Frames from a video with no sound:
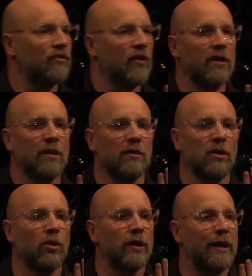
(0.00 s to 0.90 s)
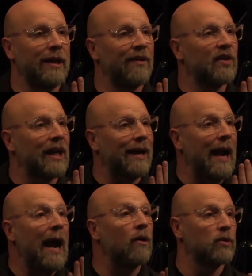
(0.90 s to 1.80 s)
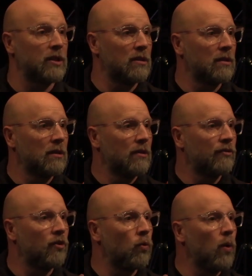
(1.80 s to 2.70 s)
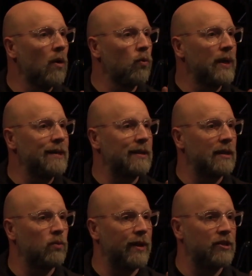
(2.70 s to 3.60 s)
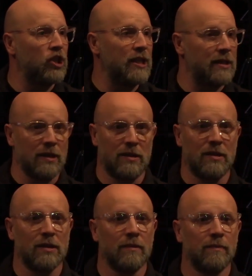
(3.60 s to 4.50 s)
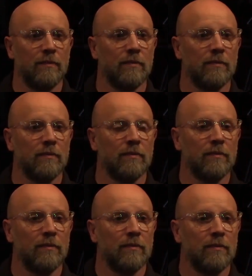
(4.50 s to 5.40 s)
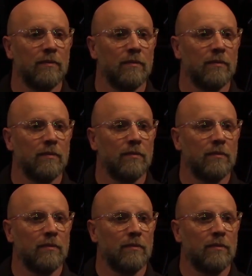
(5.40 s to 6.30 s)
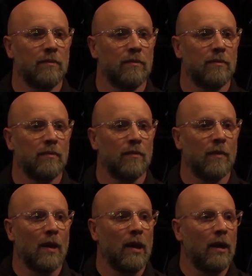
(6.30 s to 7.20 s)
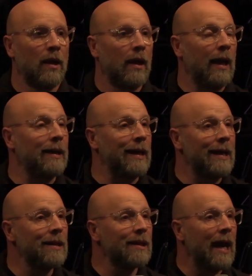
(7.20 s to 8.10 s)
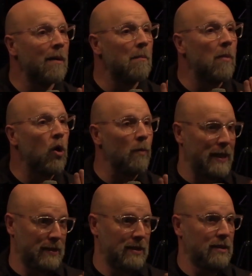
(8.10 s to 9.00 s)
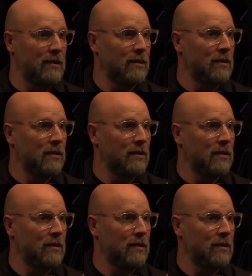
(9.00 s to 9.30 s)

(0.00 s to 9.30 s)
in front of the Lord and give an account for what we did with Jesus. And in that moment,